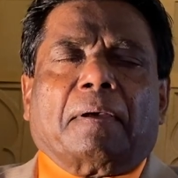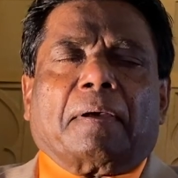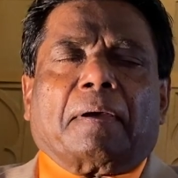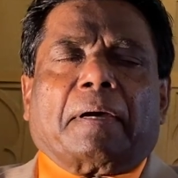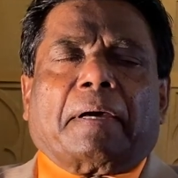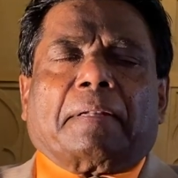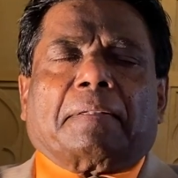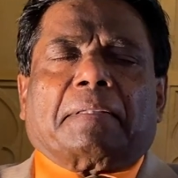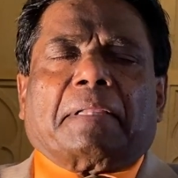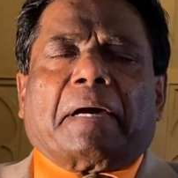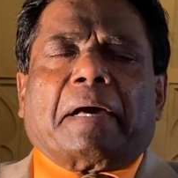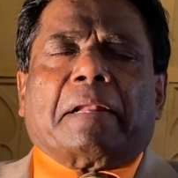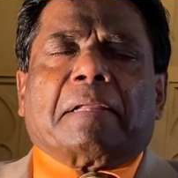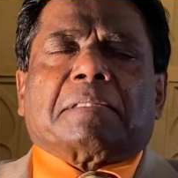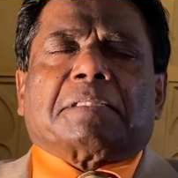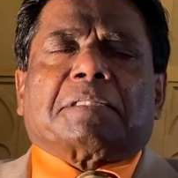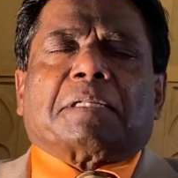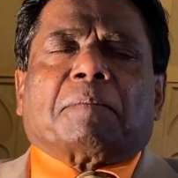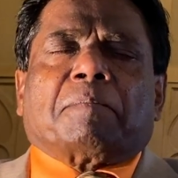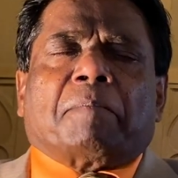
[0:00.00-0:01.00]
And that
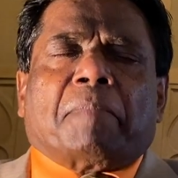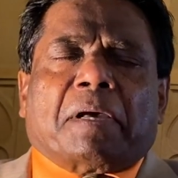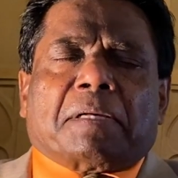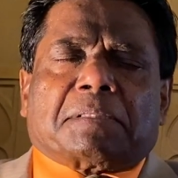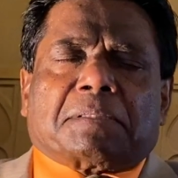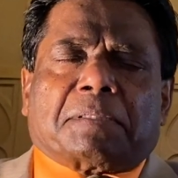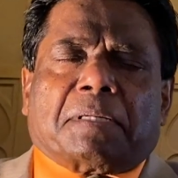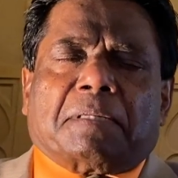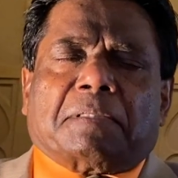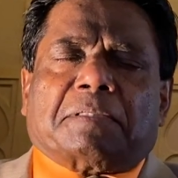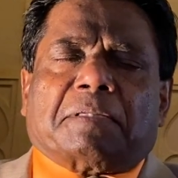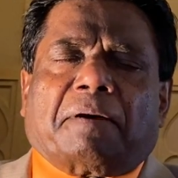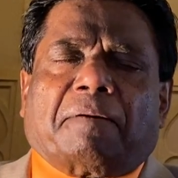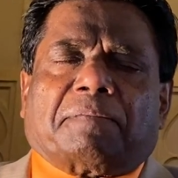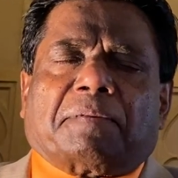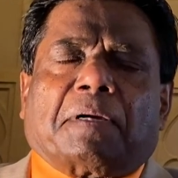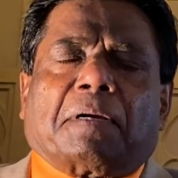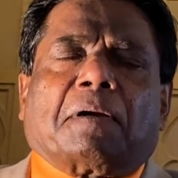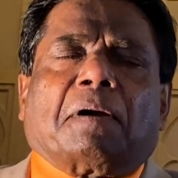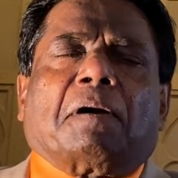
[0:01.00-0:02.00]
is the message
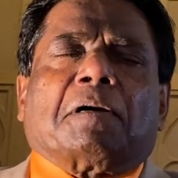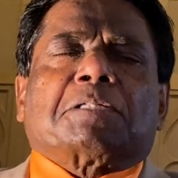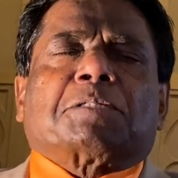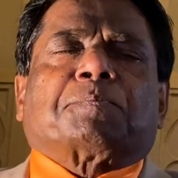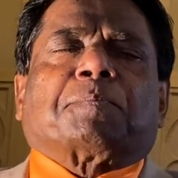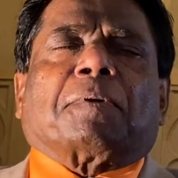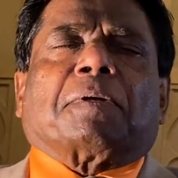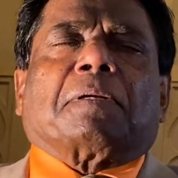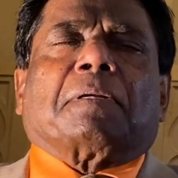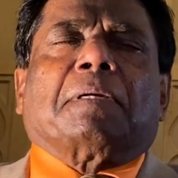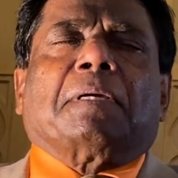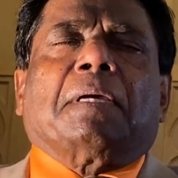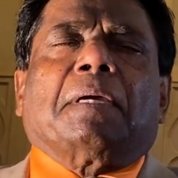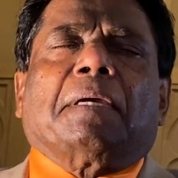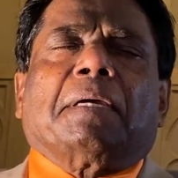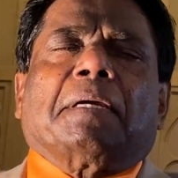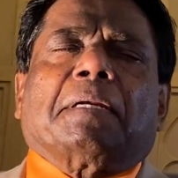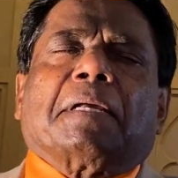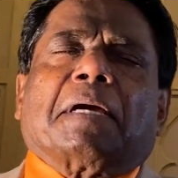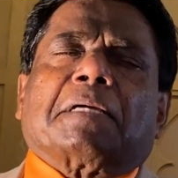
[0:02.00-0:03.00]
of the gospel.
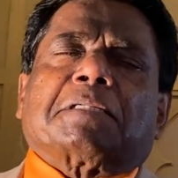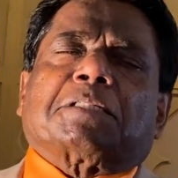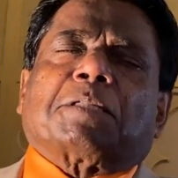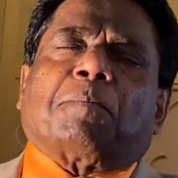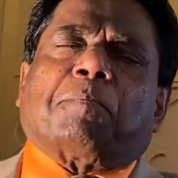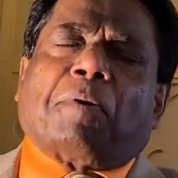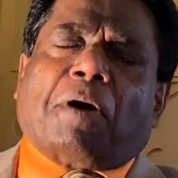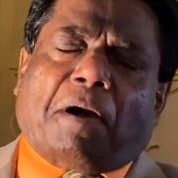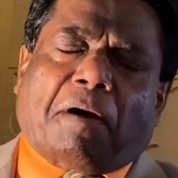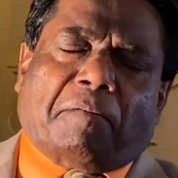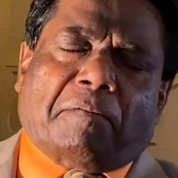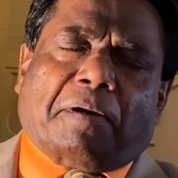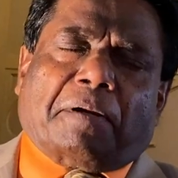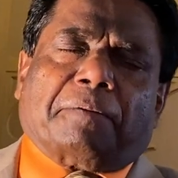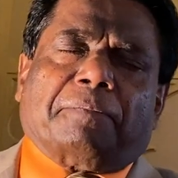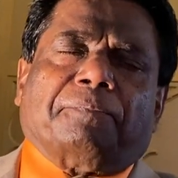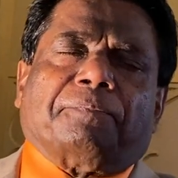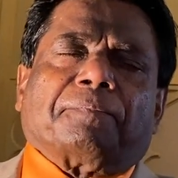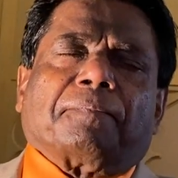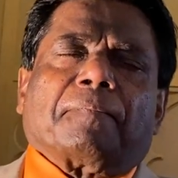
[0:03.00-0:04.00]
It has the power
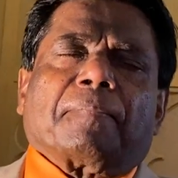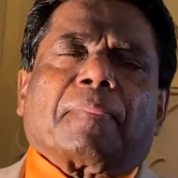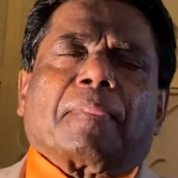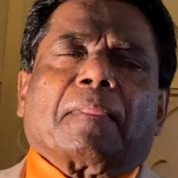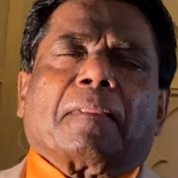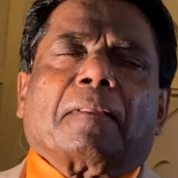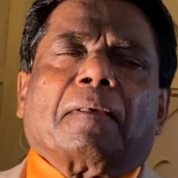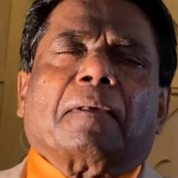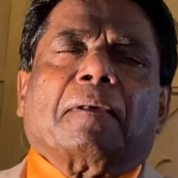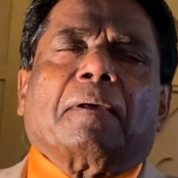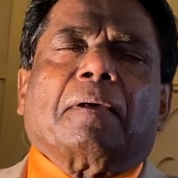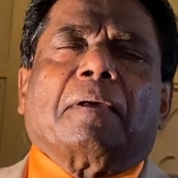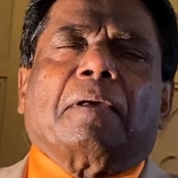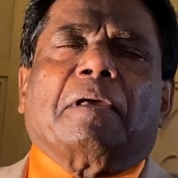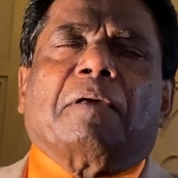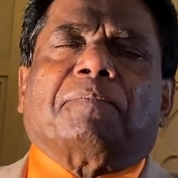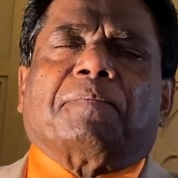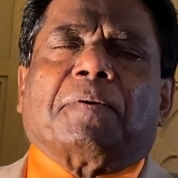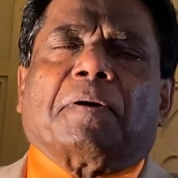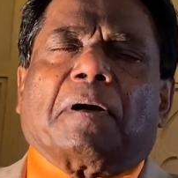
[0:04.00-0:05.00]

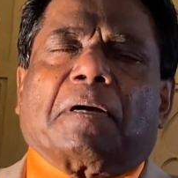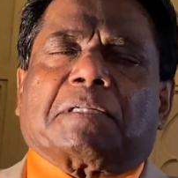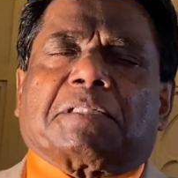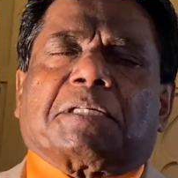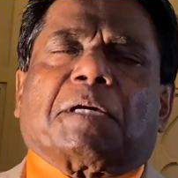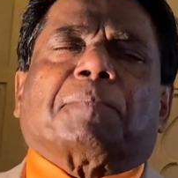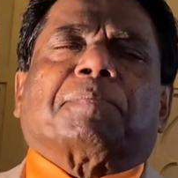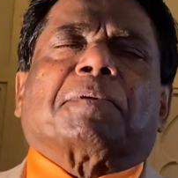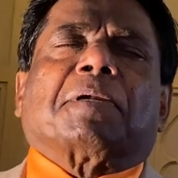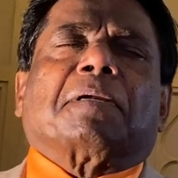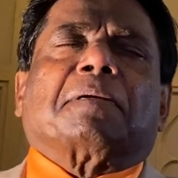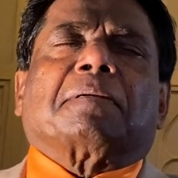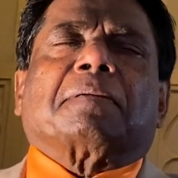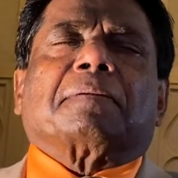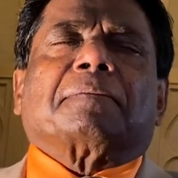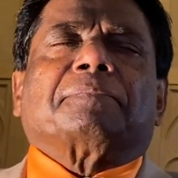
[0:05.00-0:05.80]
if you accept it.